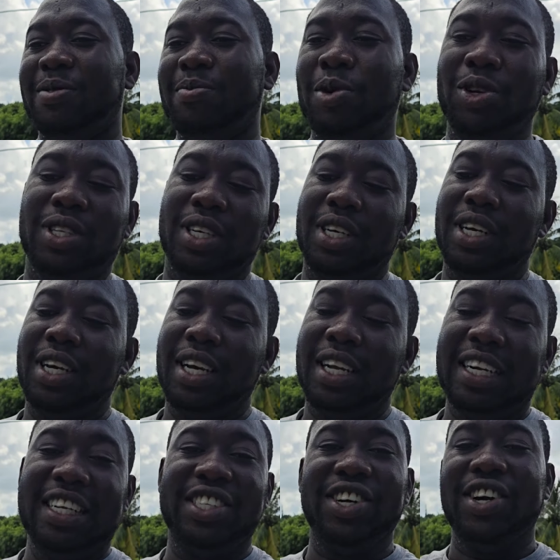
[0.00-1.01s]
but
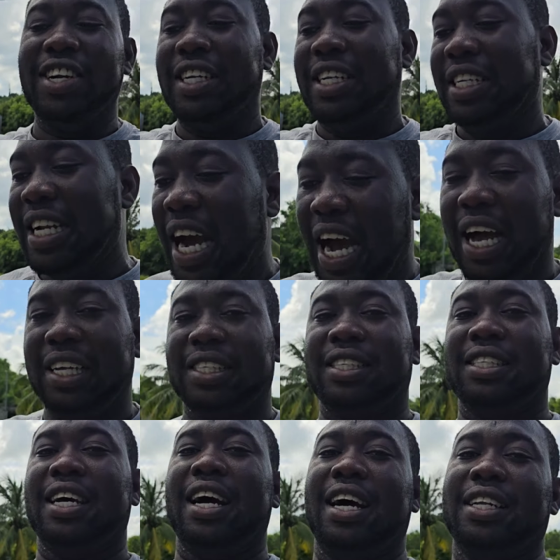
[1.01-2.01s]
the journey now
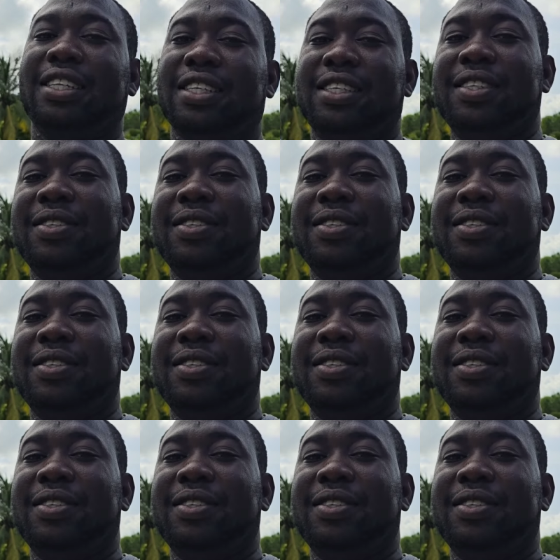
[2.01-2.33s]
start.